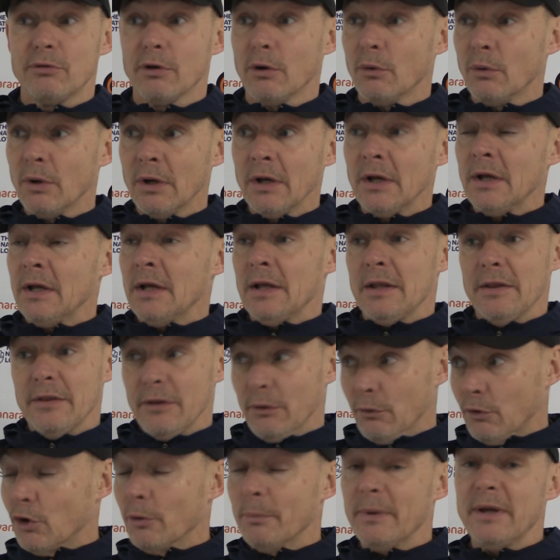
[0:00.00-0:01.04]
So
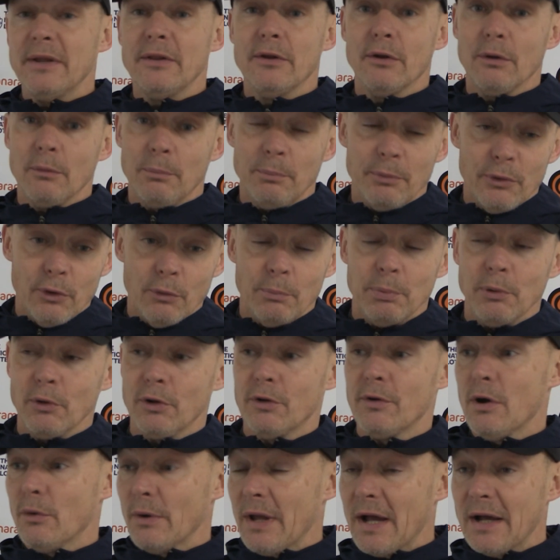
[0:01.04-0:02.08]
they'll come in, they'll put
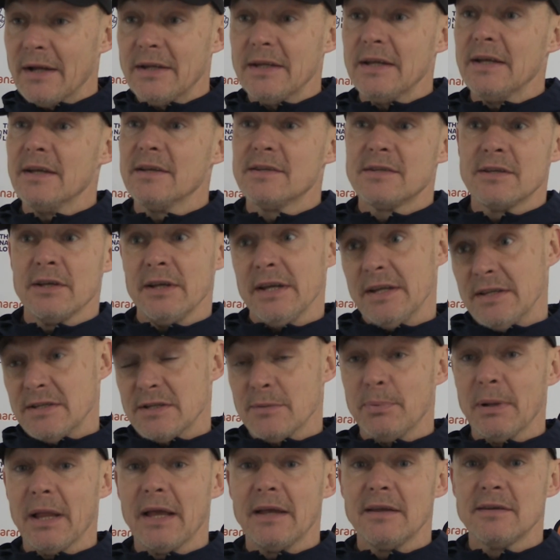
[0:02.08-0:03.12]
their own ideas into
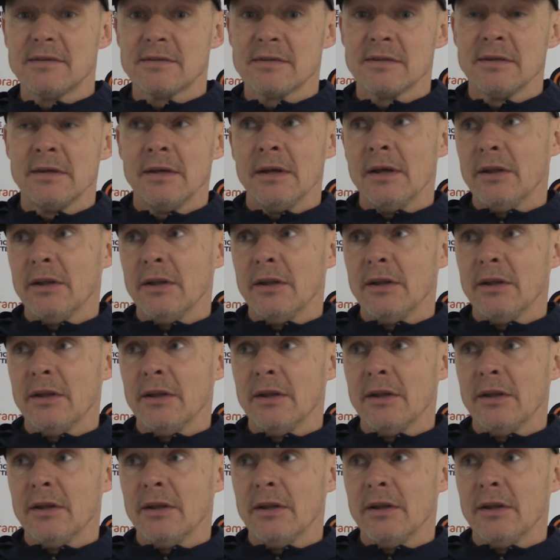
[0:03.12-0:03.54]
place,